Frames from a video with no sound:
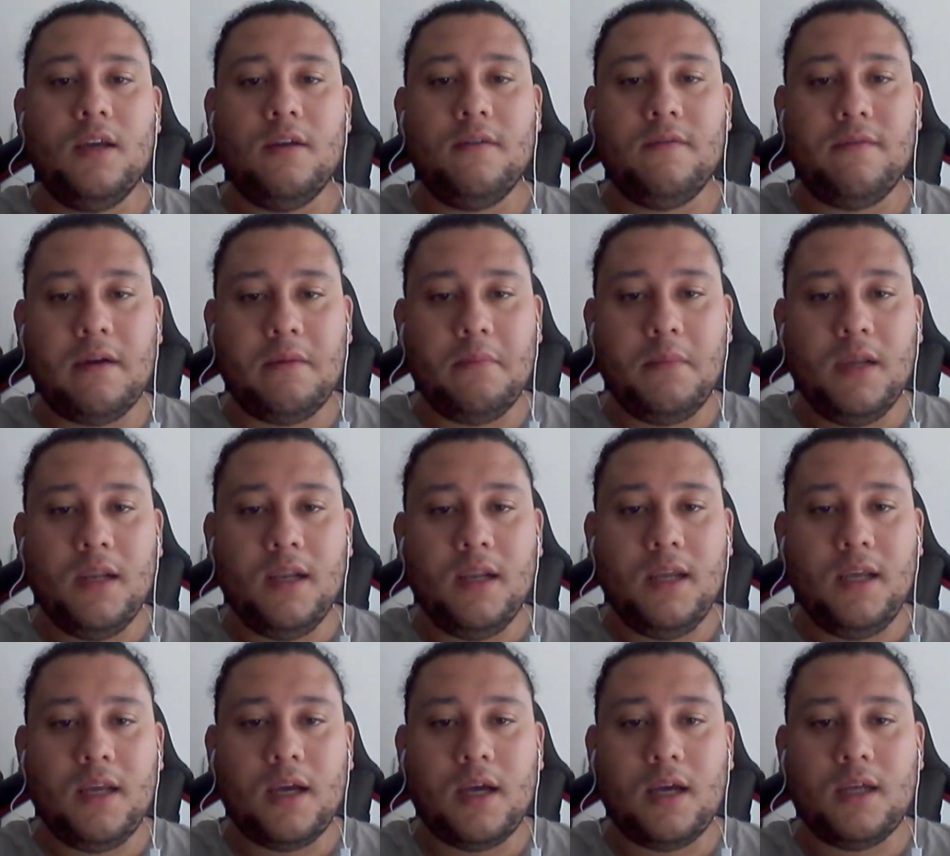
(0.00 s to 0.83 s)

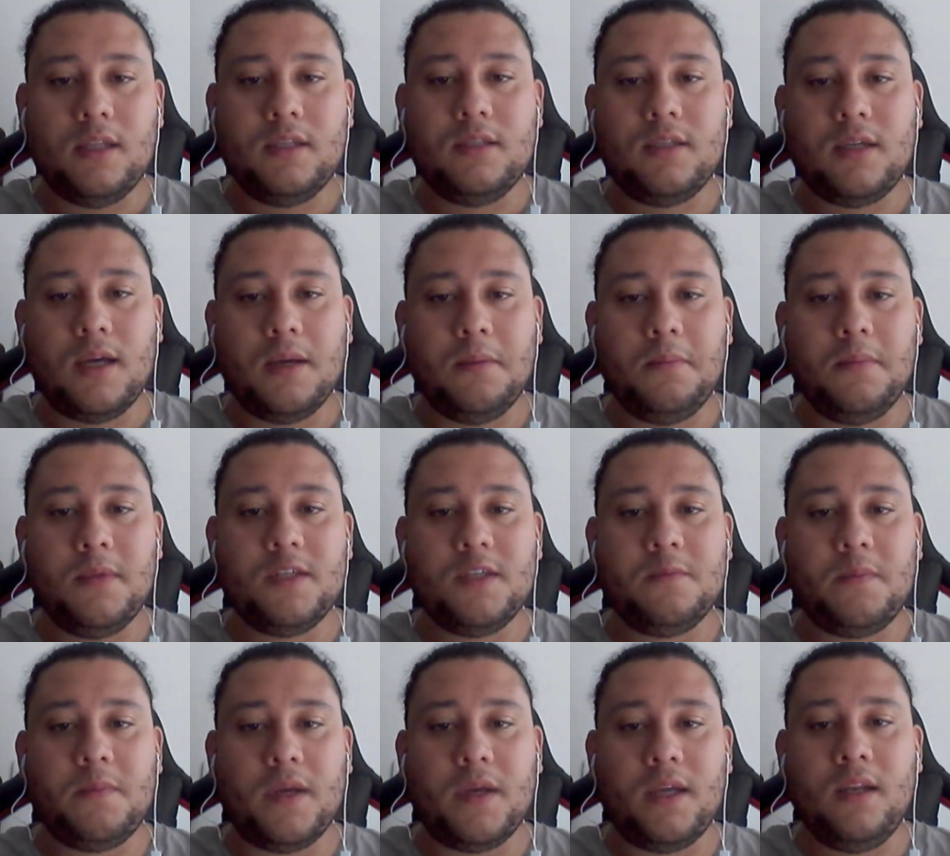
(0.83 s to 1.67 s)
family and time
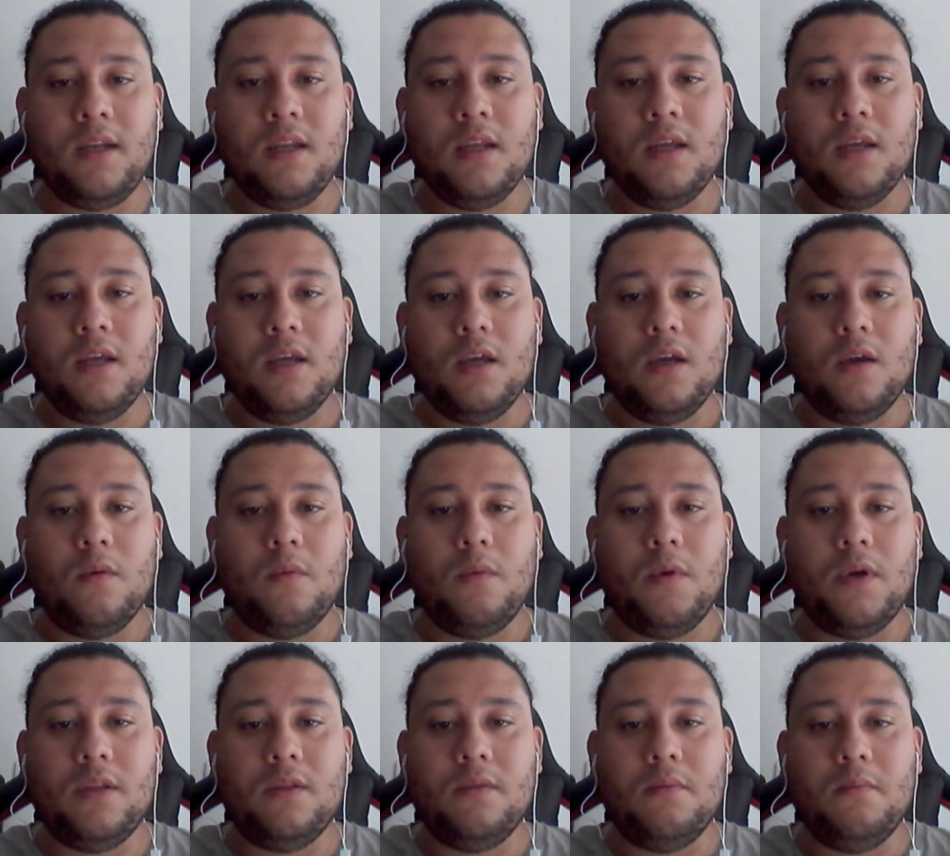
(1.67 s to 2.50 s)
spent
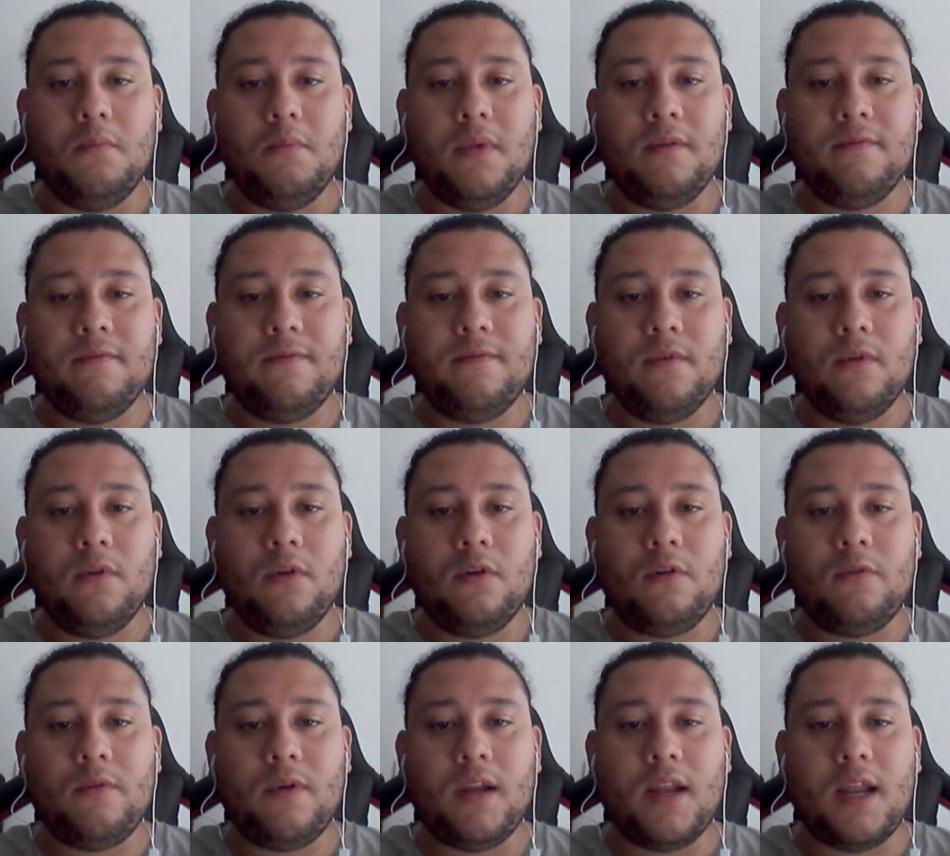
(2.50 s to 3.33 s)
with meaningful
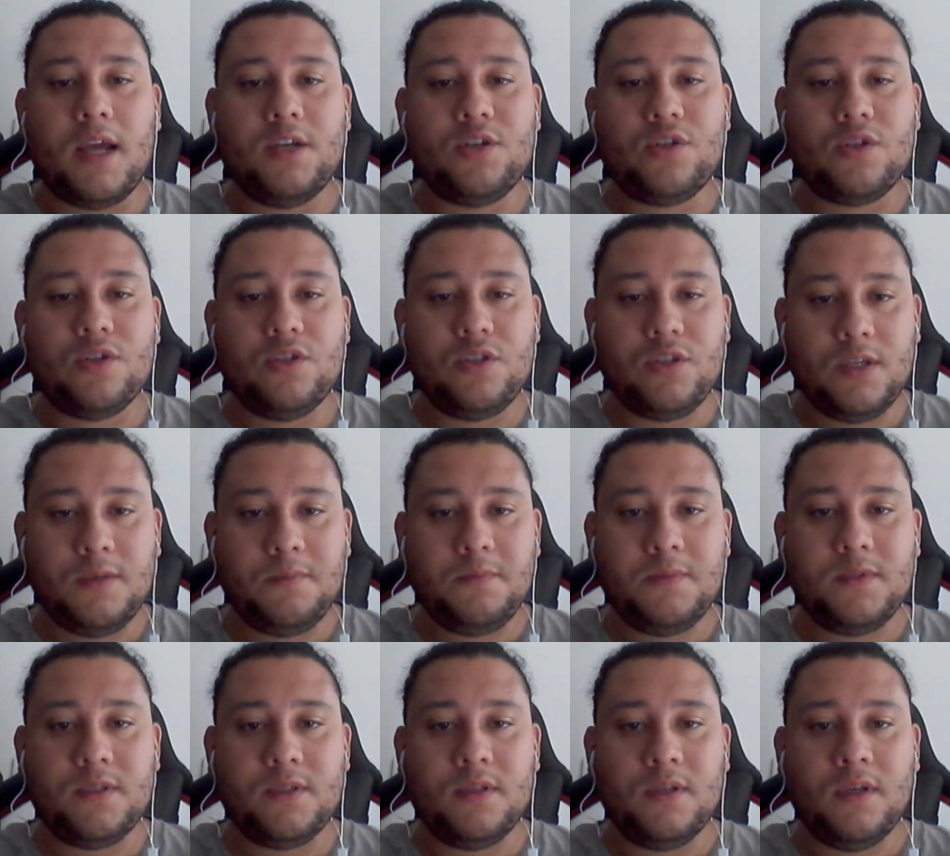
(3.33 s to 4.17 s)

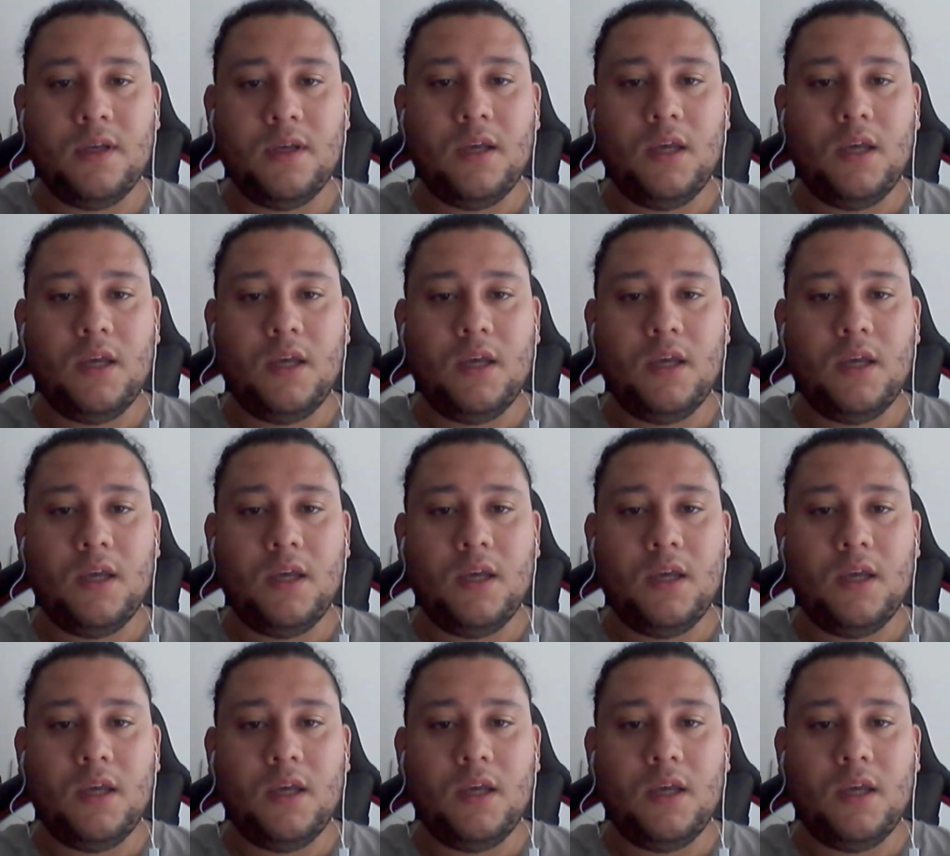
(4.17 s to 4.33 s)
relationships